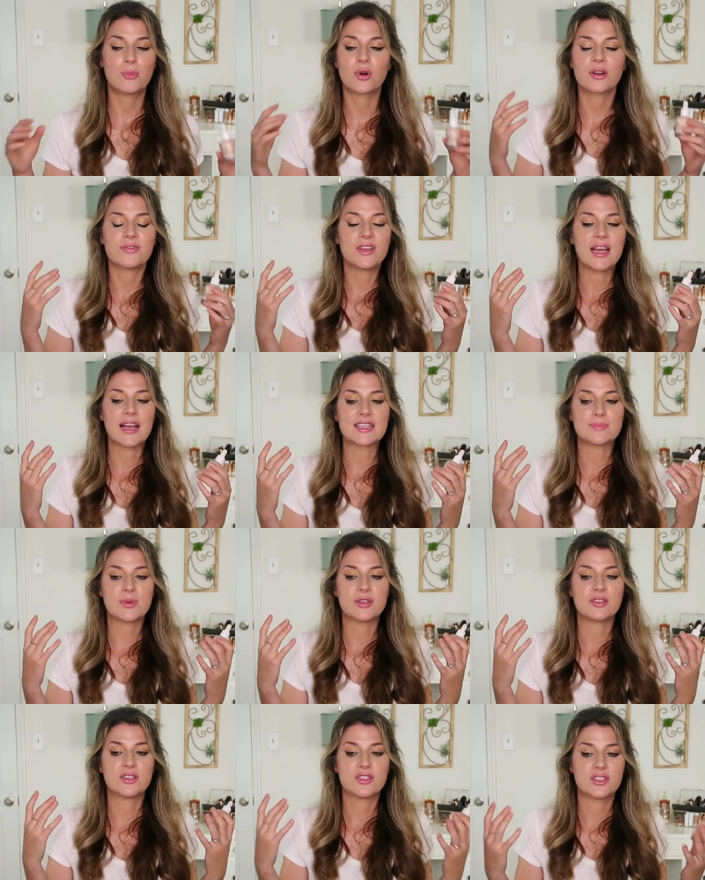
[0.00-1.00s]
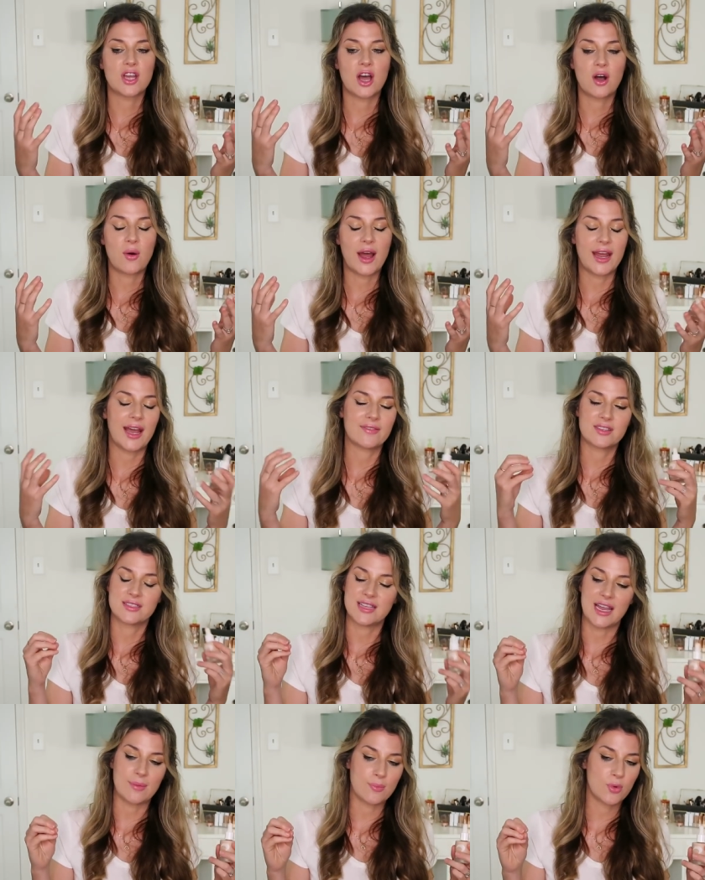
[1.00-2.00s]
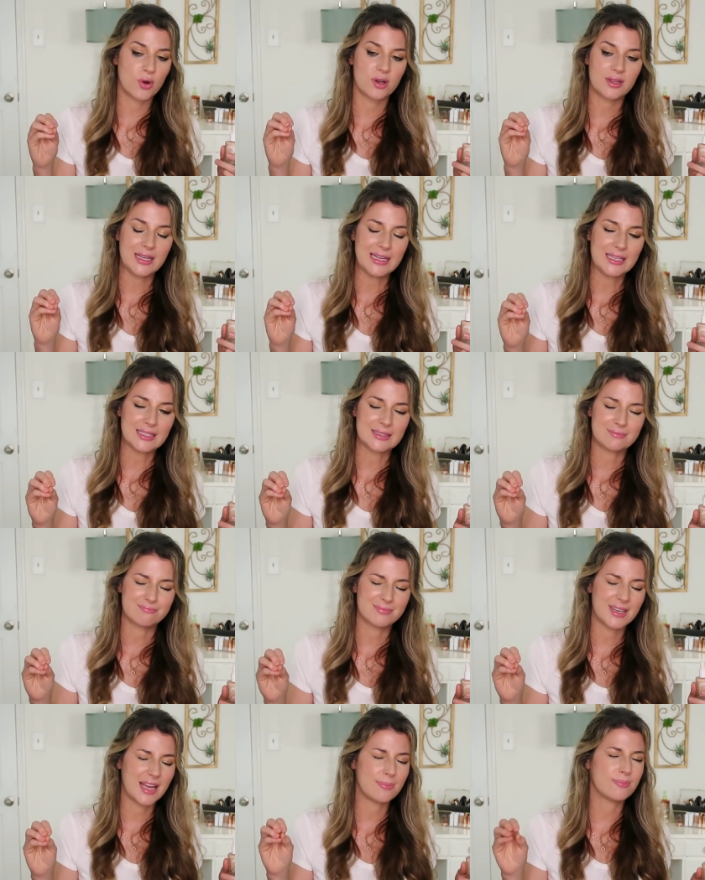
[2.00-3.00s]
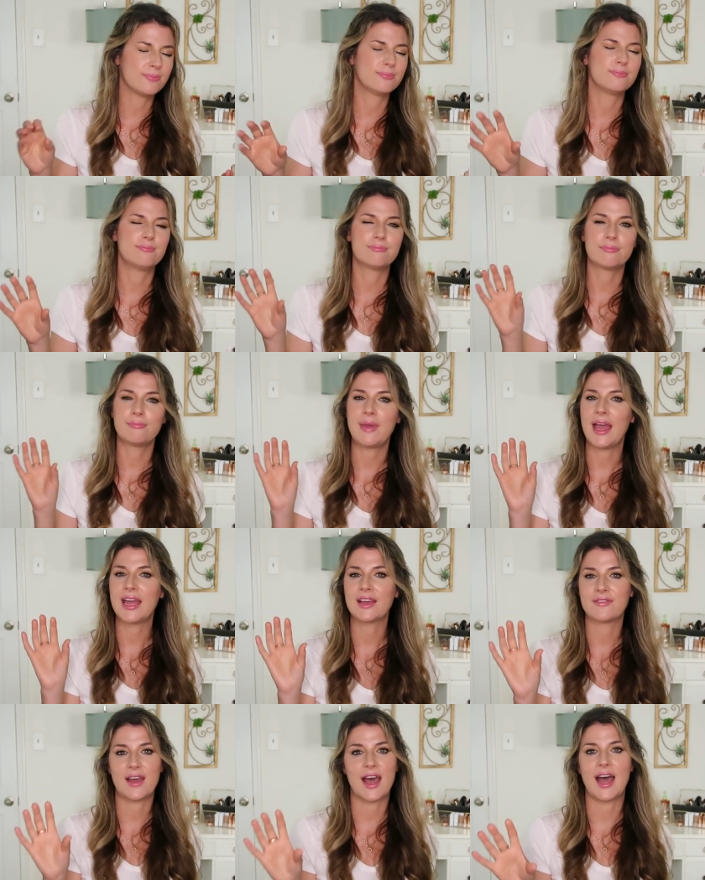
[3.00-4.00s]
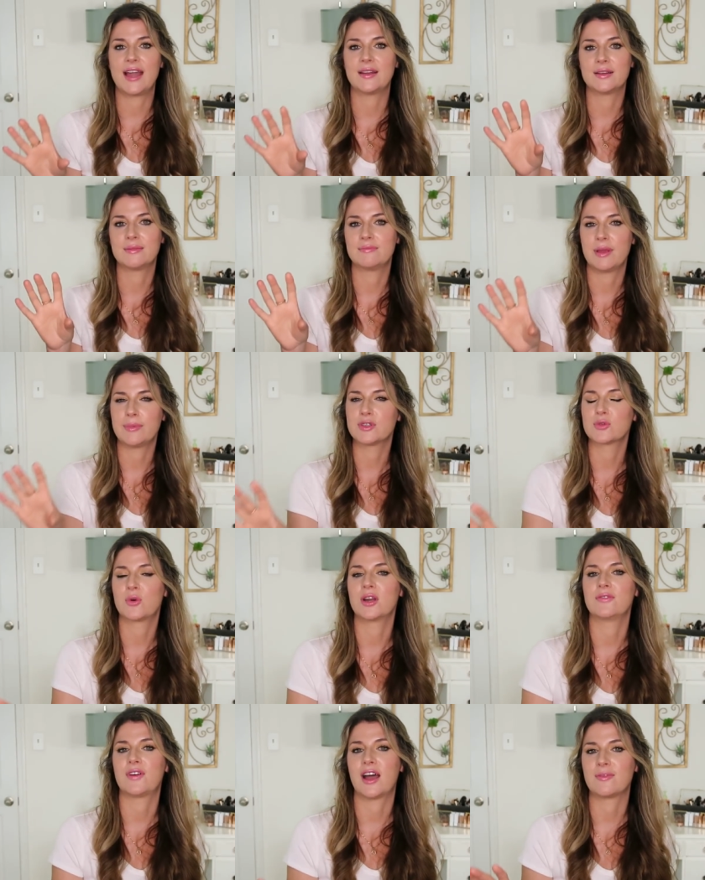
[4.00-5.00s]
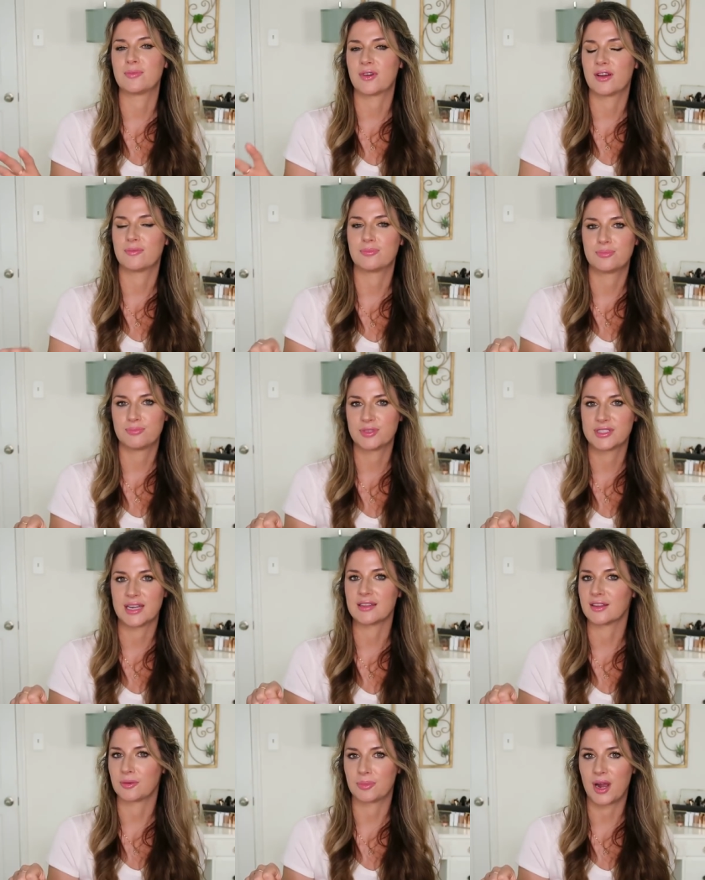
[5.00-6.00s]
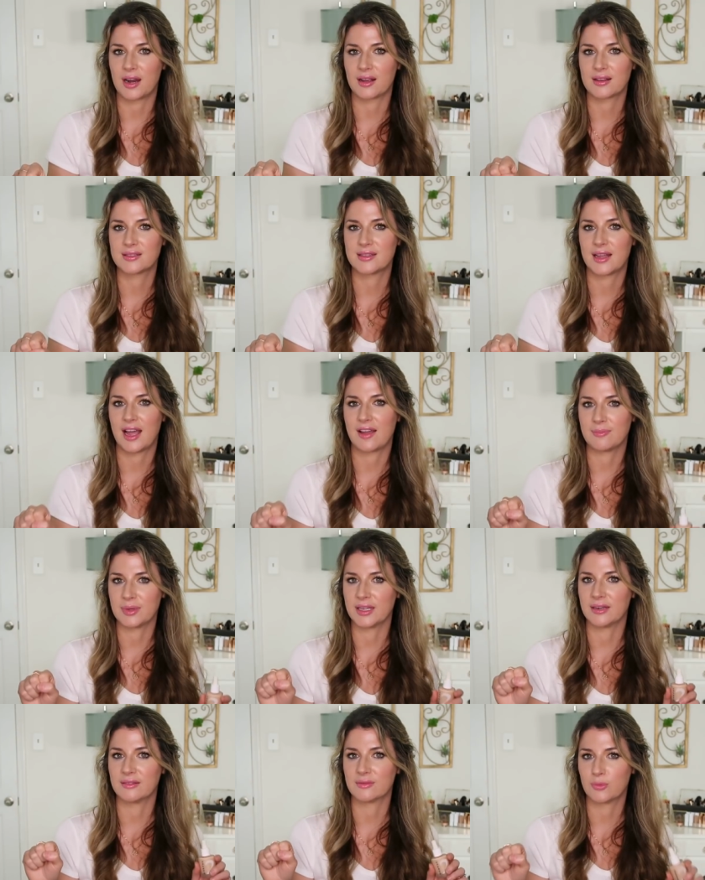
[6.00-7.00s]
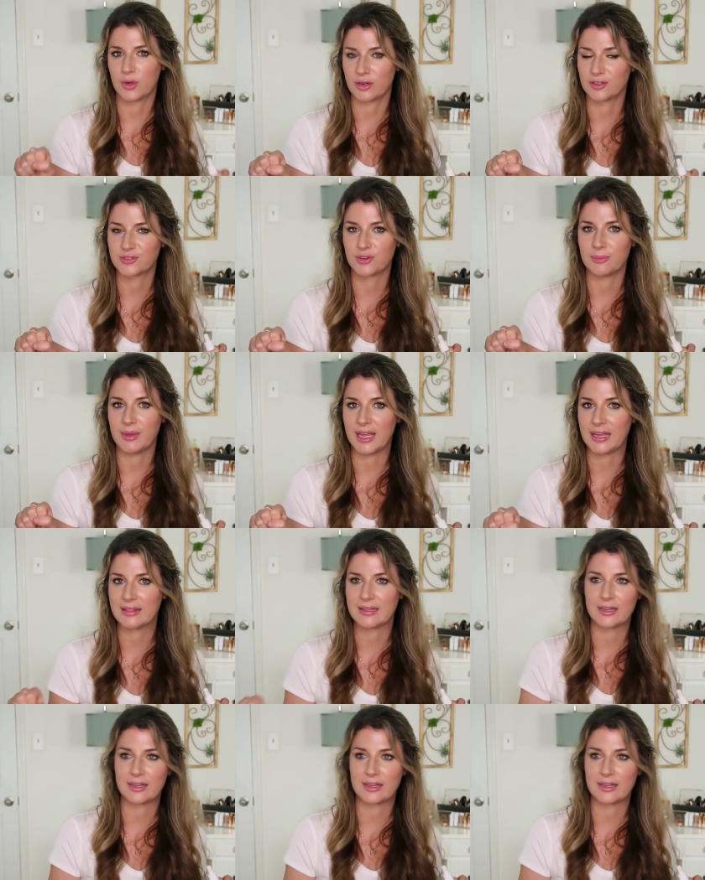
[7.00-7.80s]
Morphe has been so, I have to say, more like I may have had maybe 25% of their products have been winners for me.